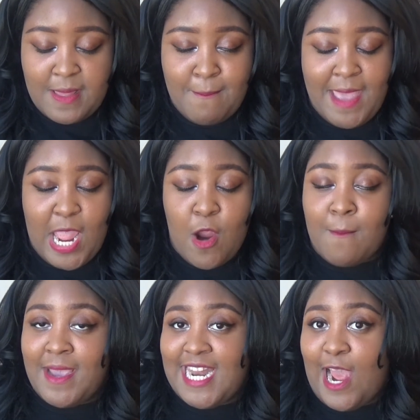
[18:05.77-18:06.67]
that may or
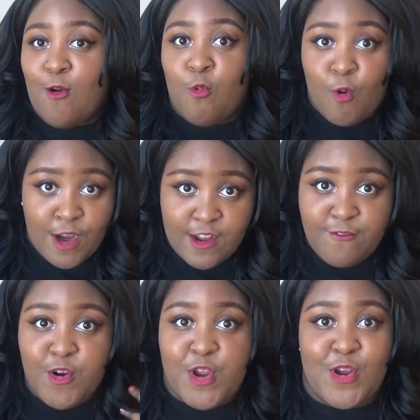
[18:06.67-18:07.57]
may not work
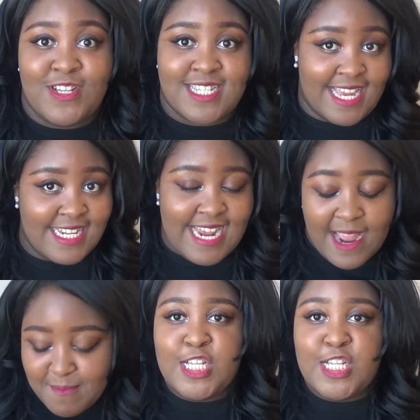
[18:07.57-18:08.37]
for your skin type.